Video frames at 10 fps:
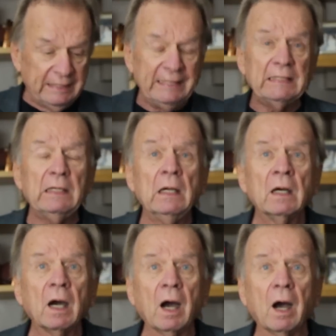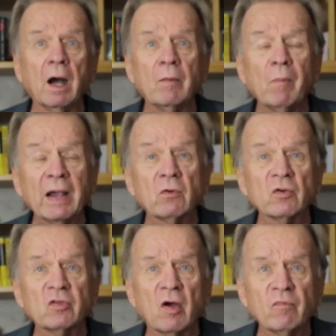Did uh,
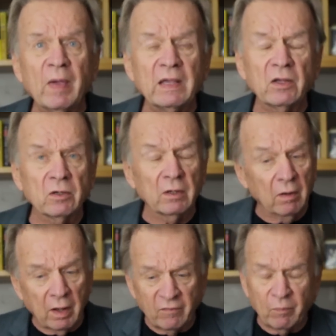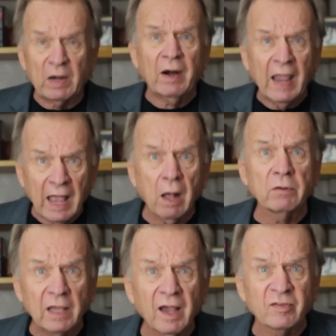Microsoft make your life better?
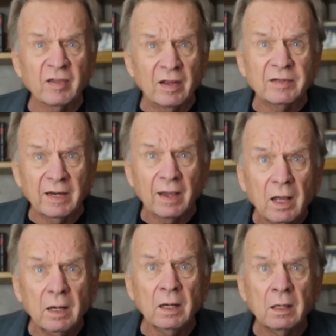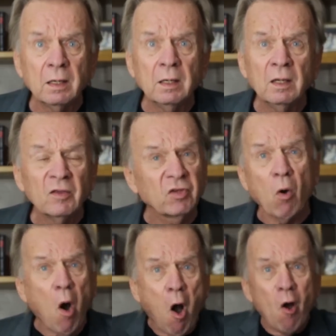Hell yes, it did.
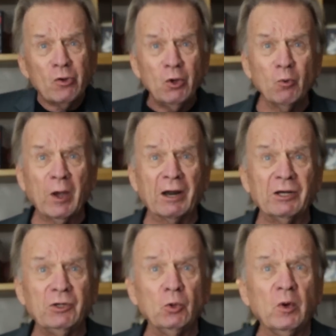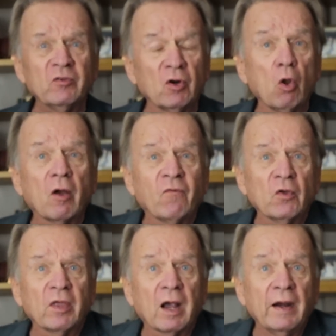So all you got to do is look
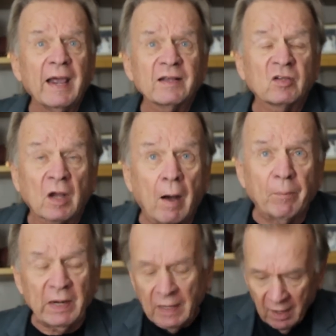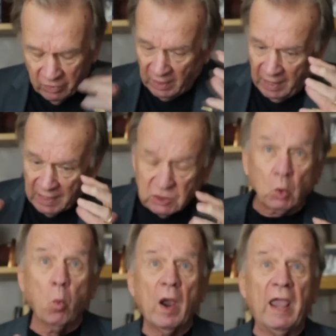for the next company, the next
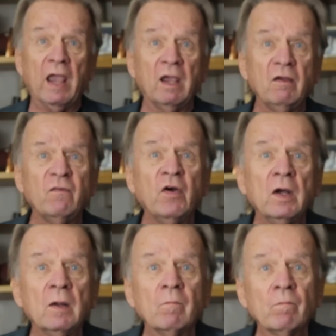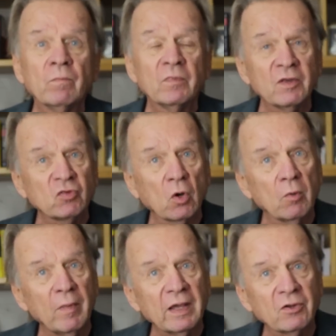wave that's going
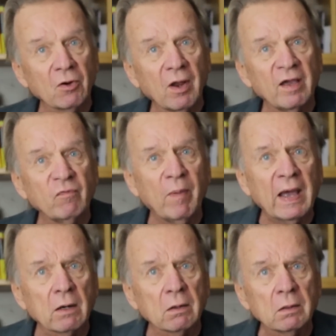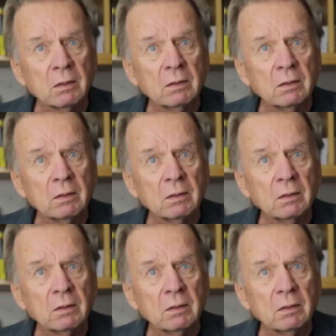to make your life better.